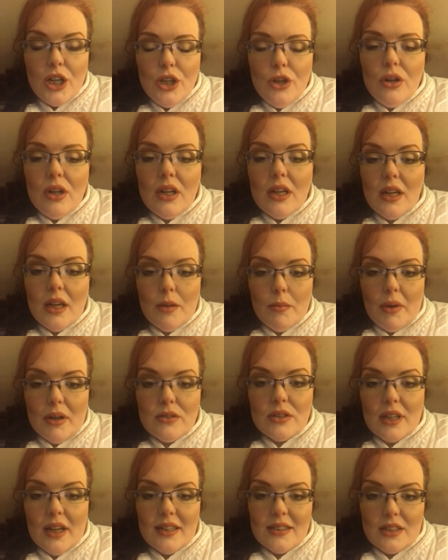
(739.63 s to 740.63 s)
You need to get both
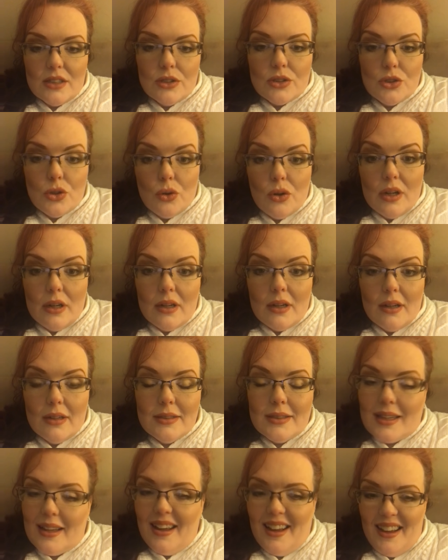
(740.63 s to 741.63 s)
sides of the story
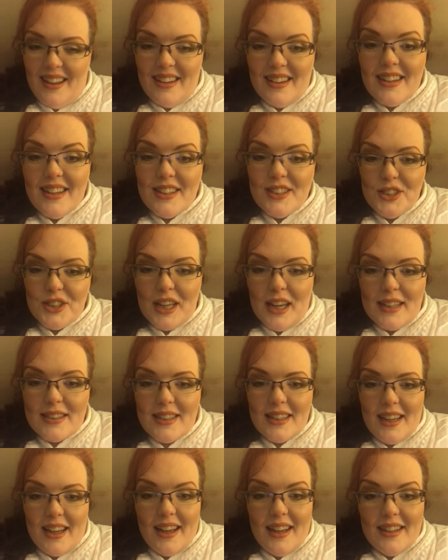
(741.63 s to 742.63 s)
because
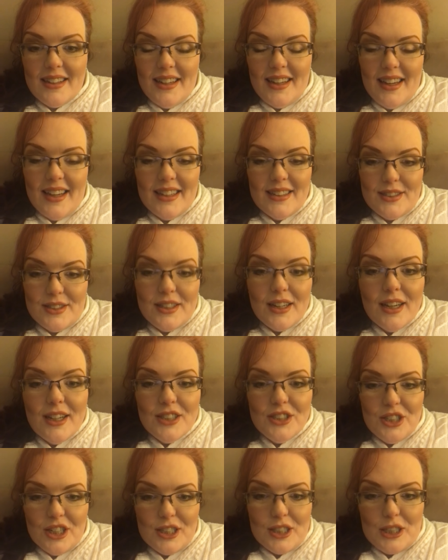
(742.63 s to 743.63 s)
Jessica is
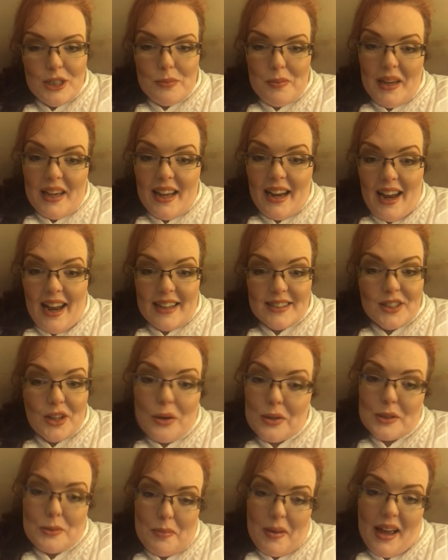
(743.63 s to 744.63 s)
just as big an
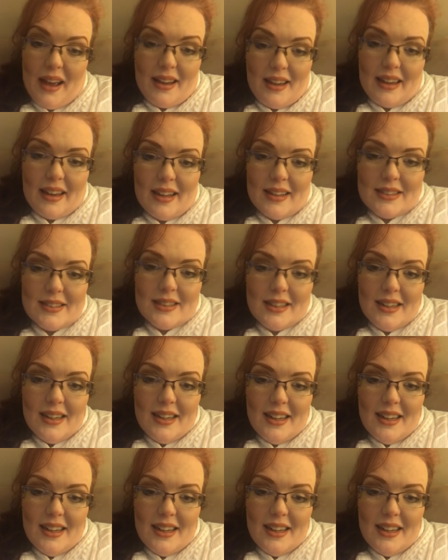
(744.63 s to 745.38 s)
asshole as Beck is.